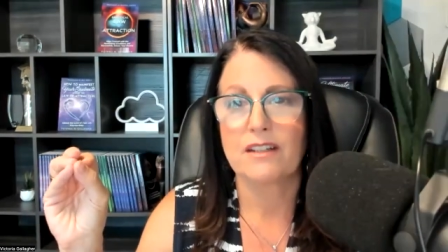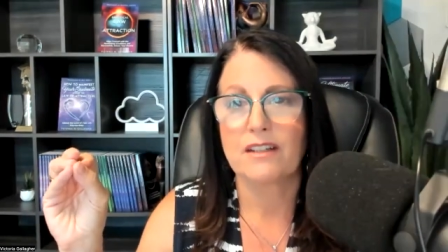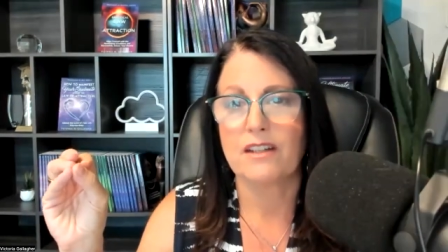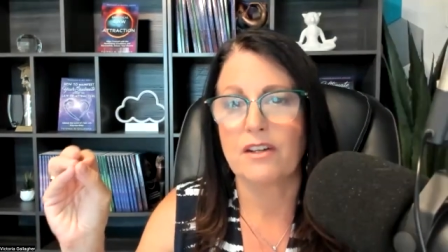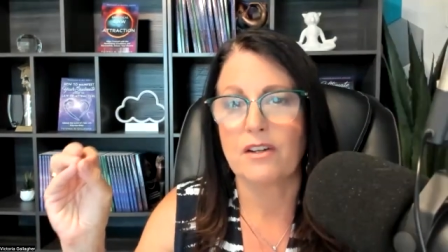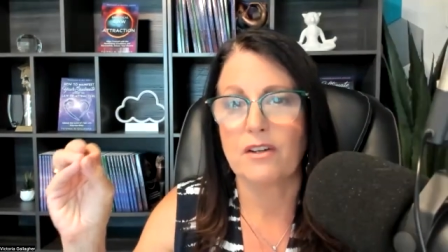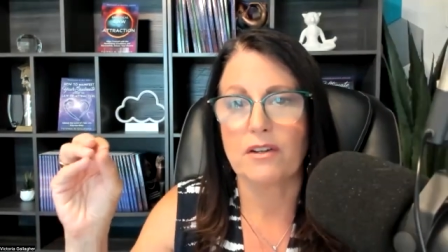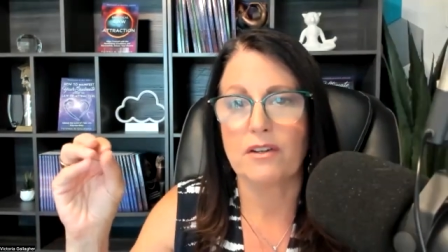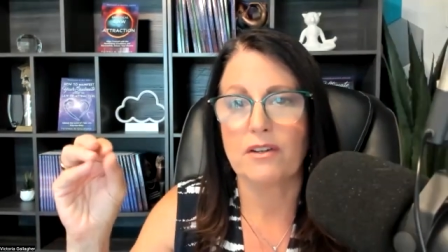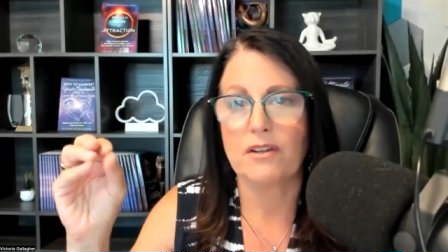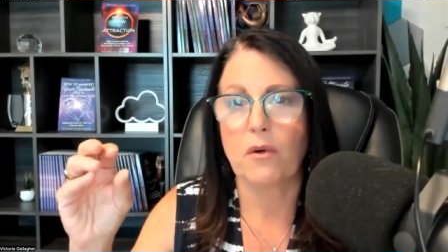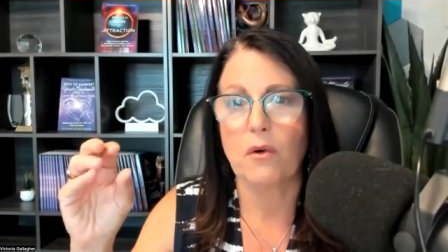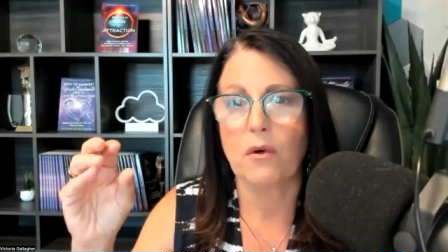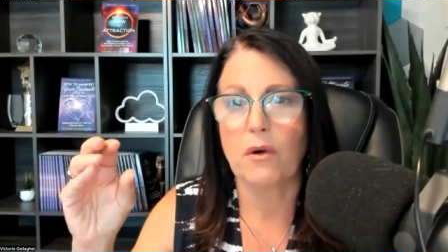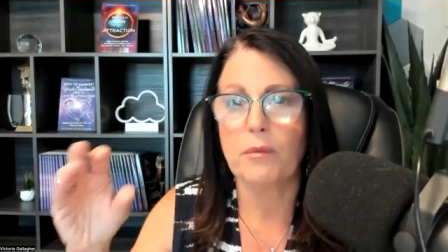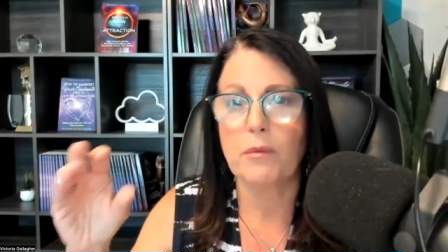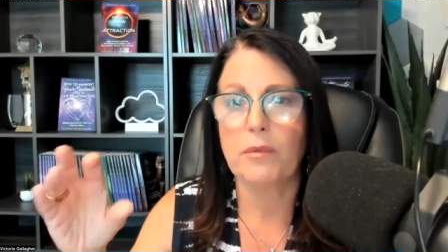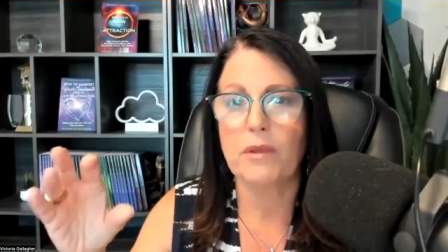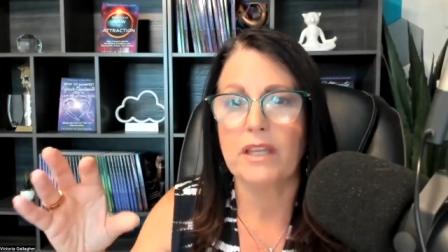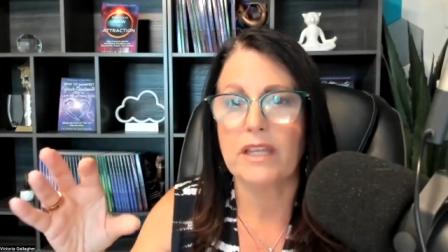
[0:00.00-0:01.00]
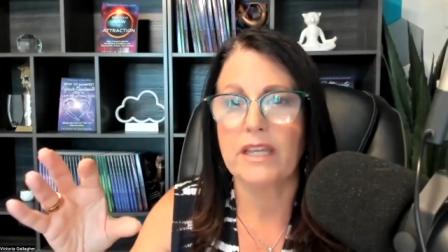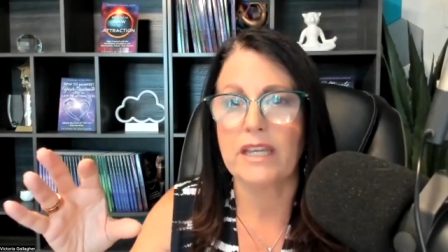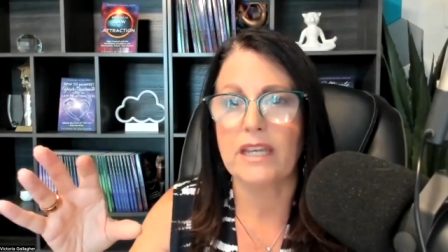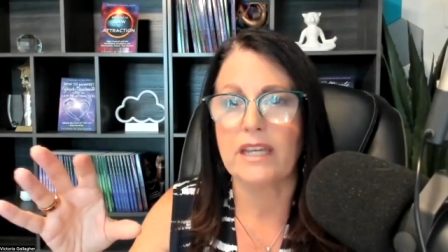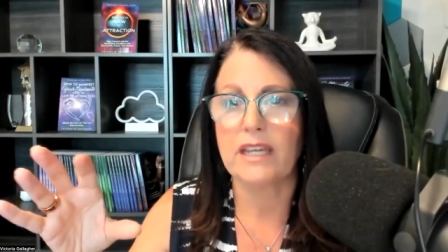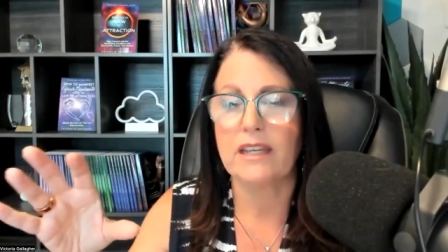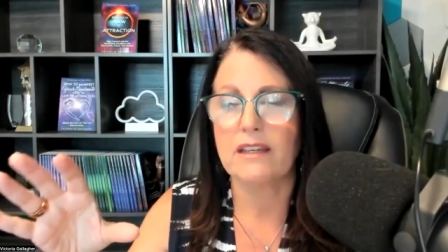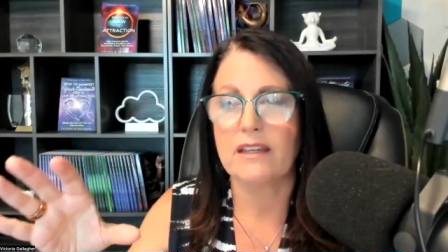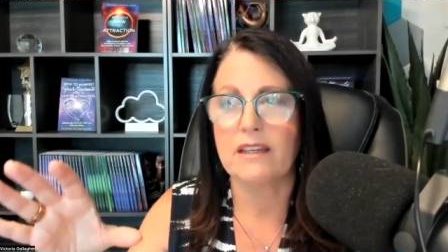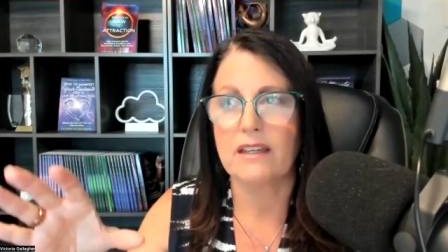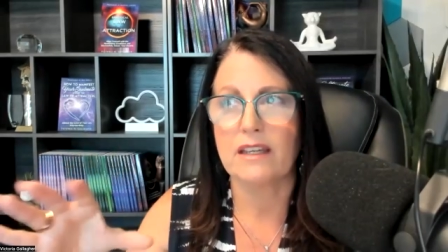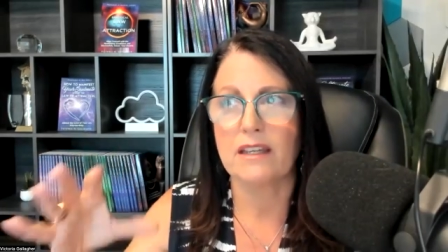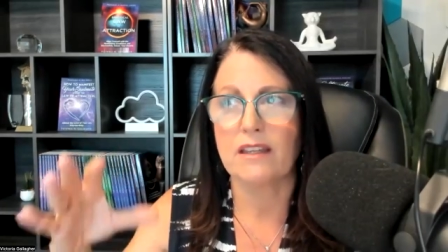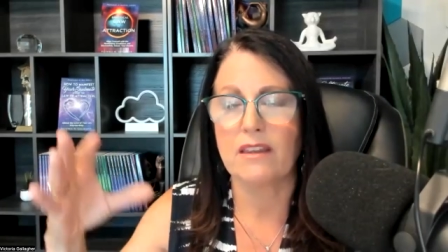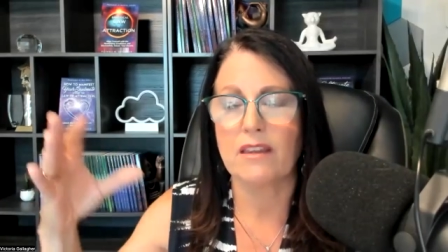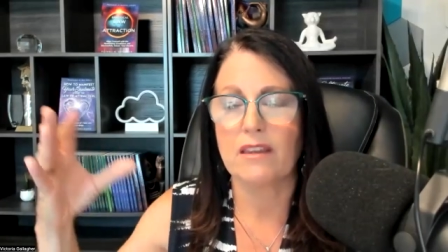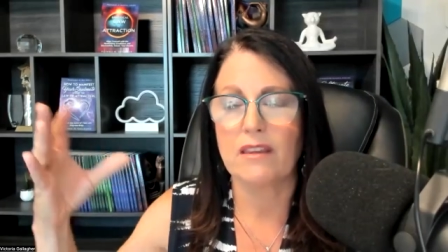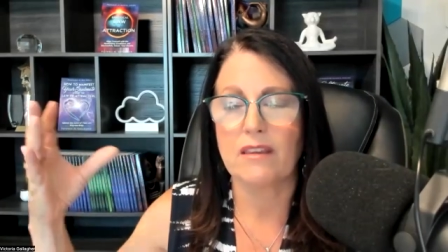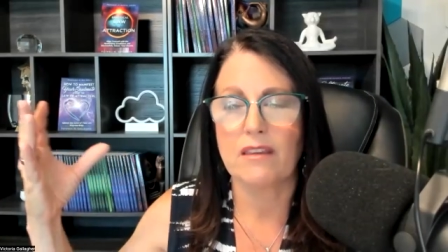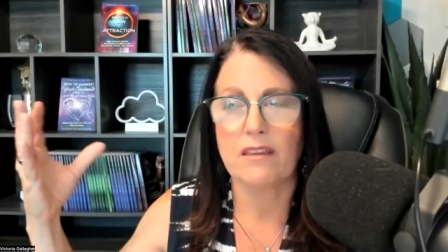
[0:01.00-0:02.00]
You're normally
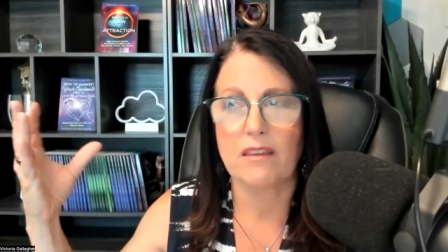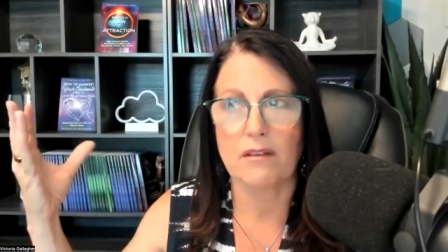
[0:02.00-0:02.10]
in